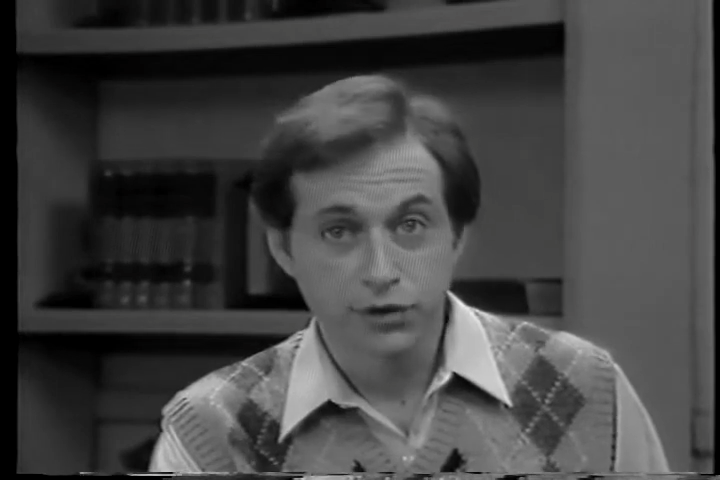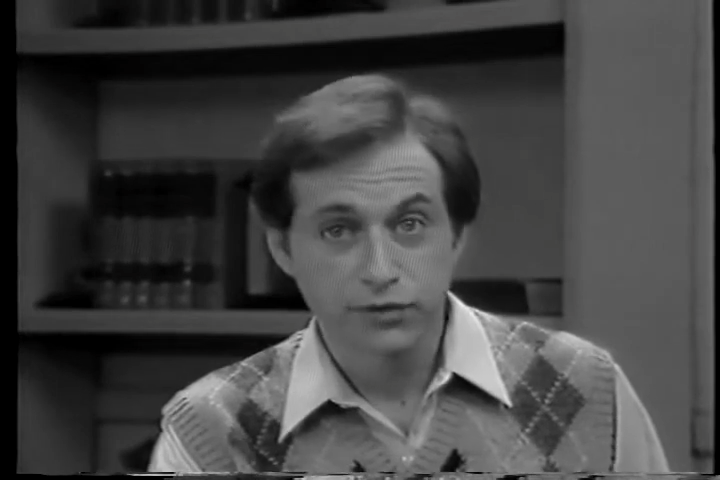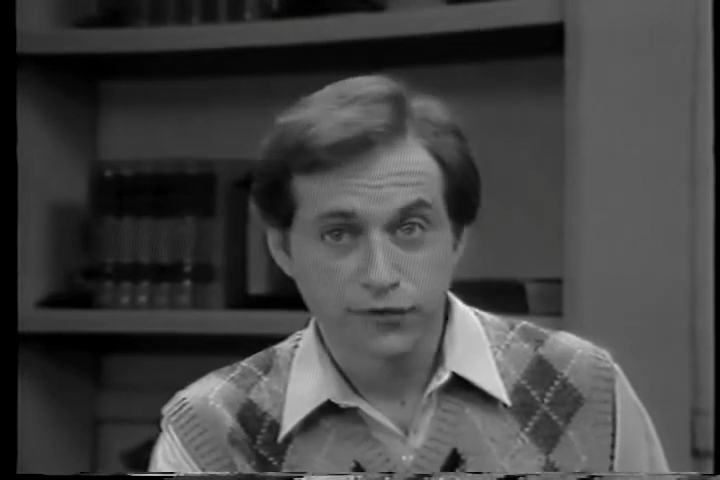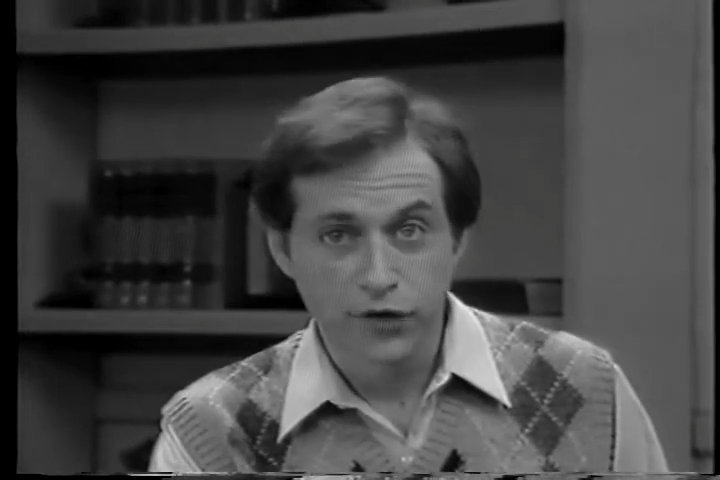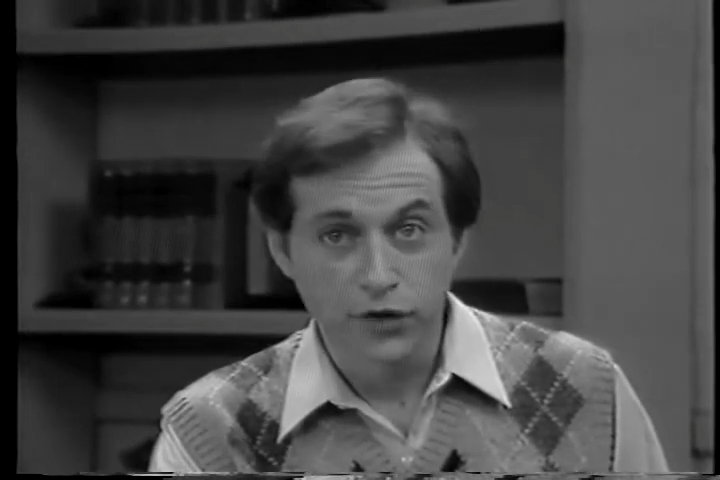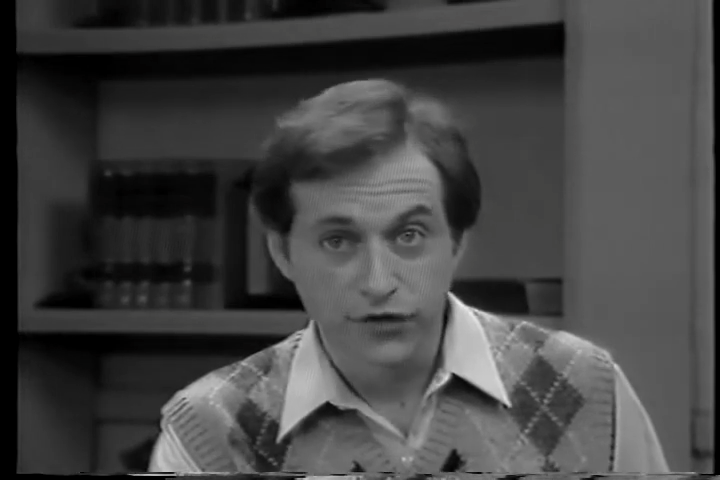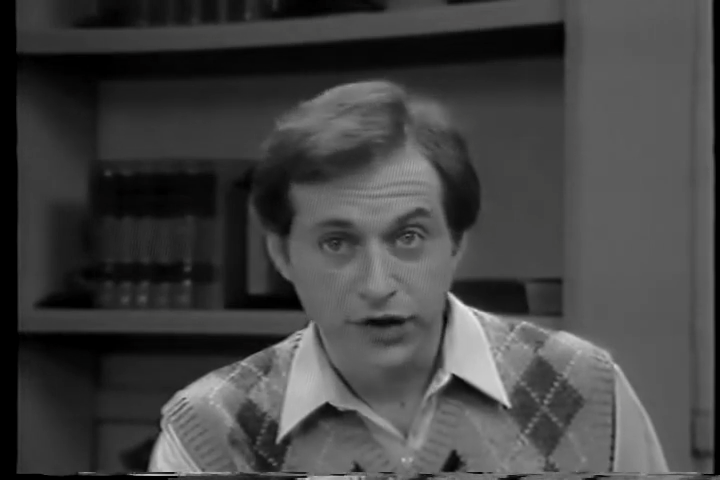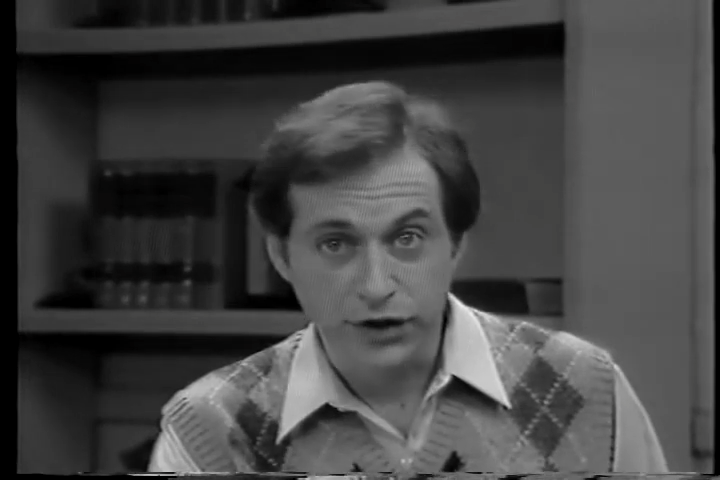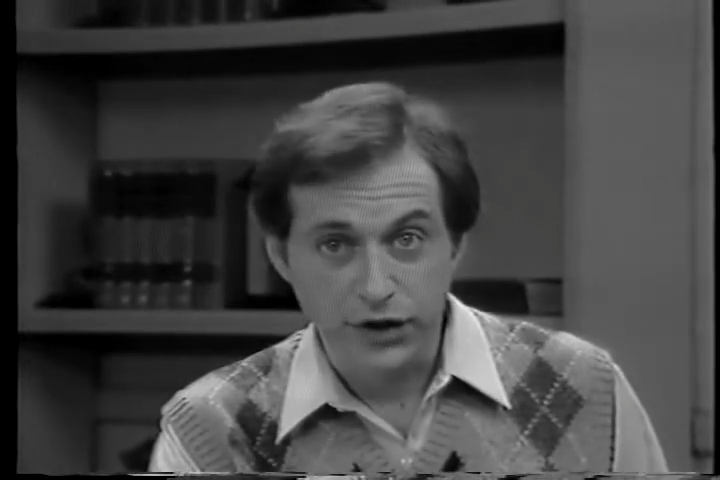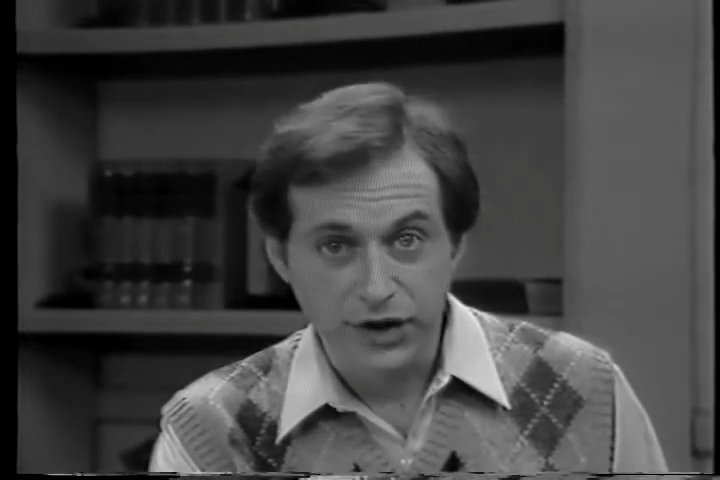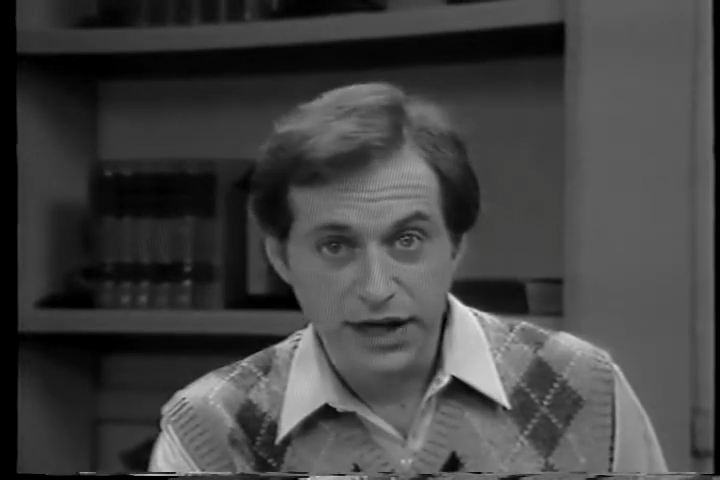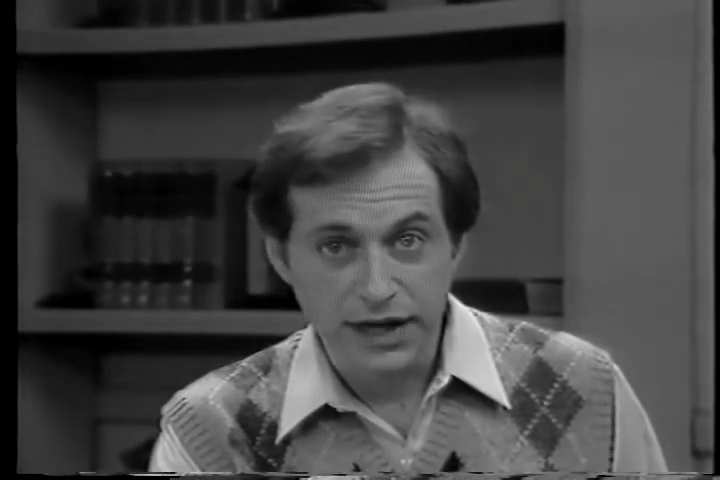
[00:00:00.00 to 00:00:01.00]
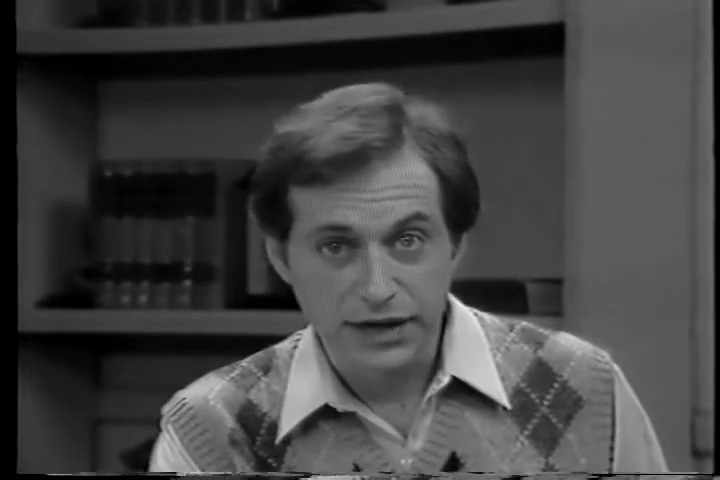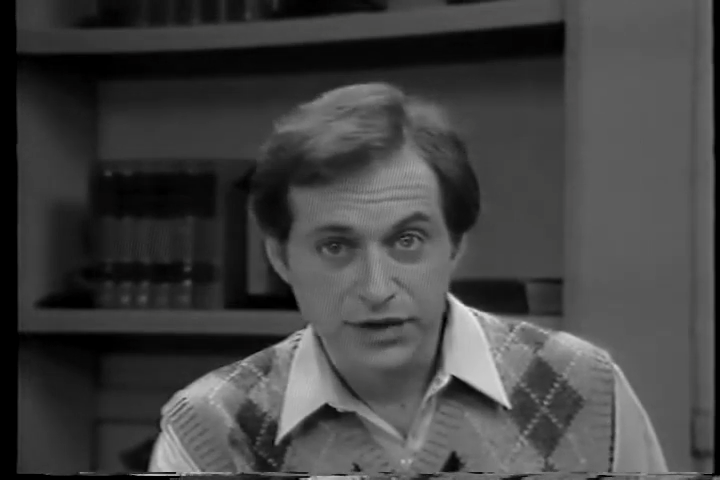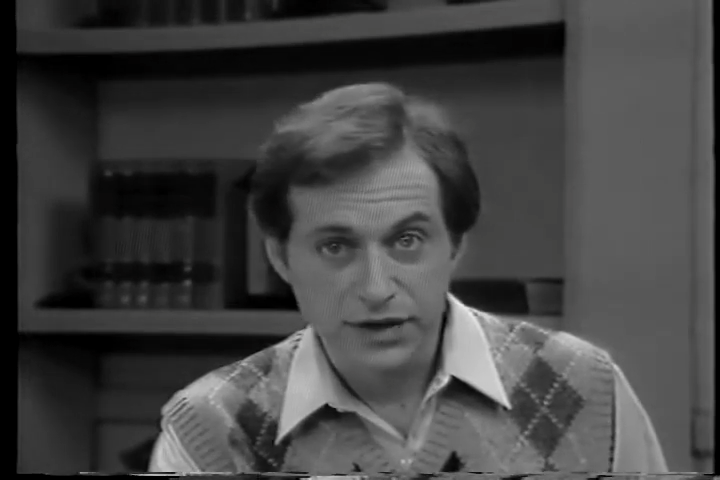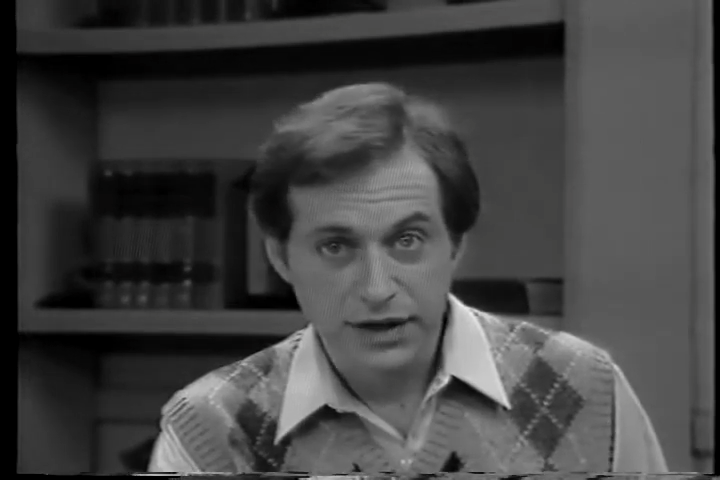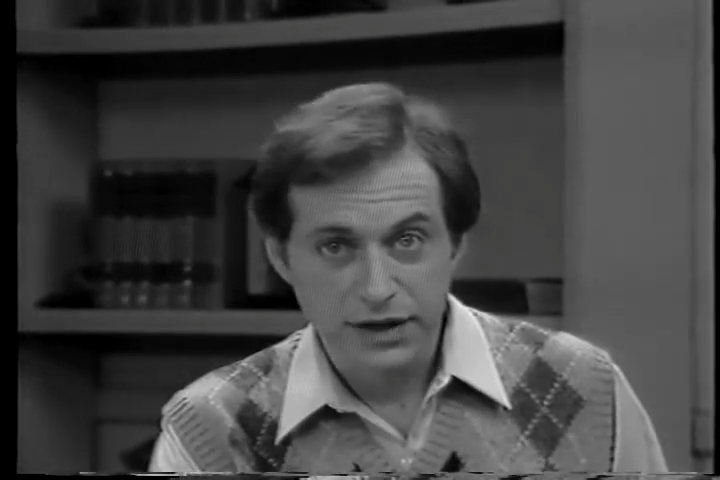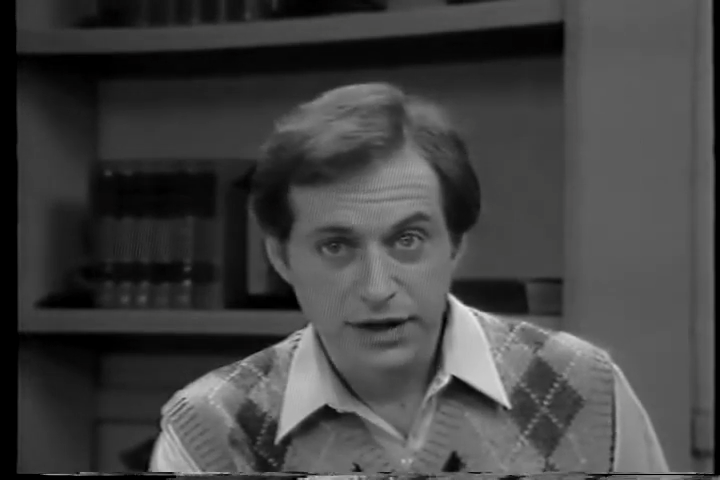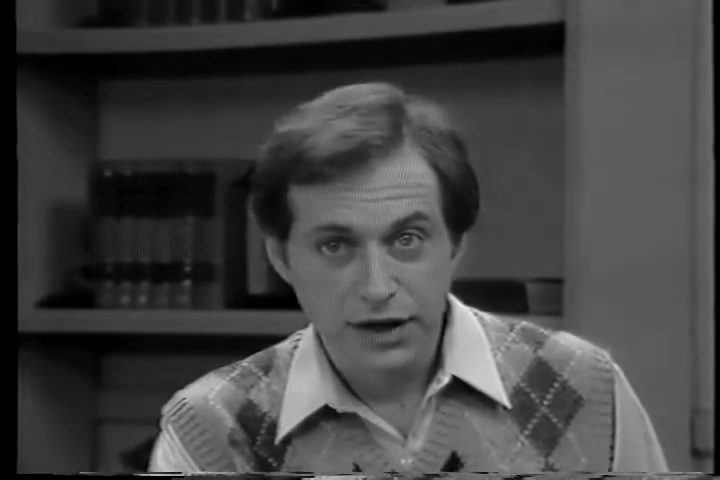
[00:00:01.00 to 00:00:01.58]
to fulfill your needs.